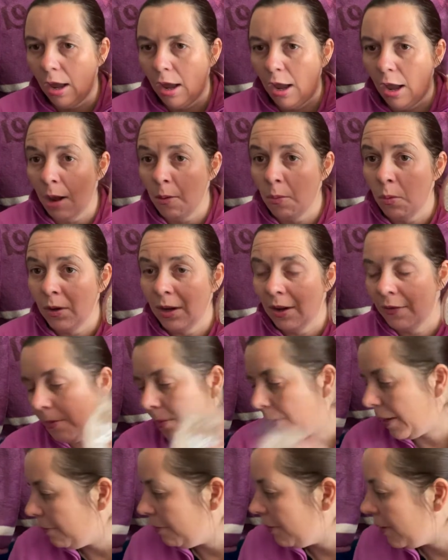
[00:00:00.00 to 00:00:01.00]
I will never
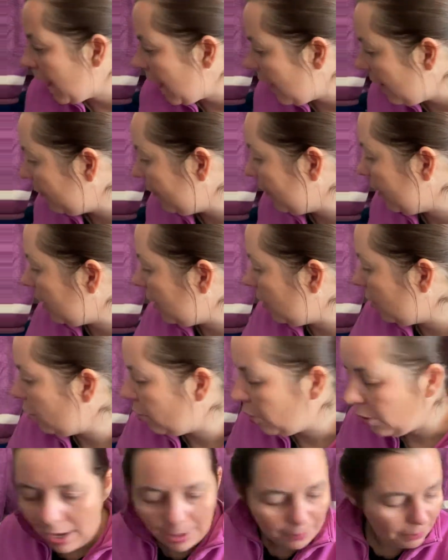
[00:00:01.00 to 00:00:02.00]
be without Vanilla
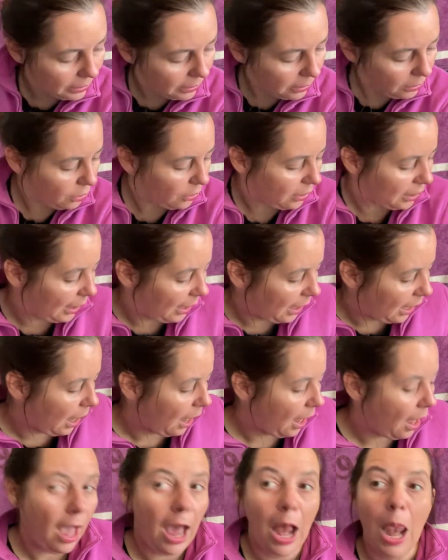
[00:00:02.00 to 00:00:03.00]
Oud. Absolutely
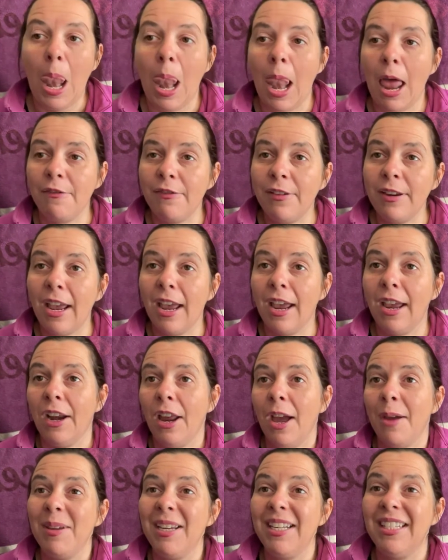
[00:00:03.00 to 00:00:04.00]
love it. And
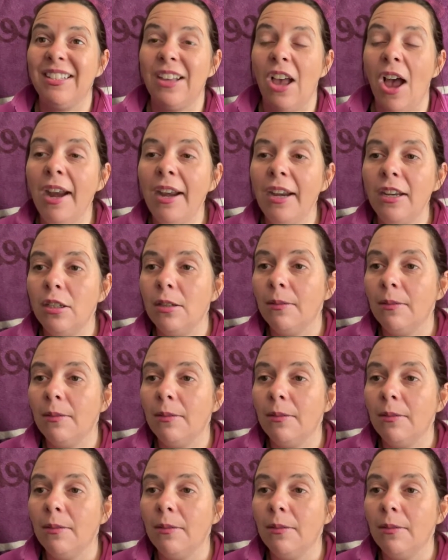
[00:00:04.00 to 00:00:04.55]
I'm excited to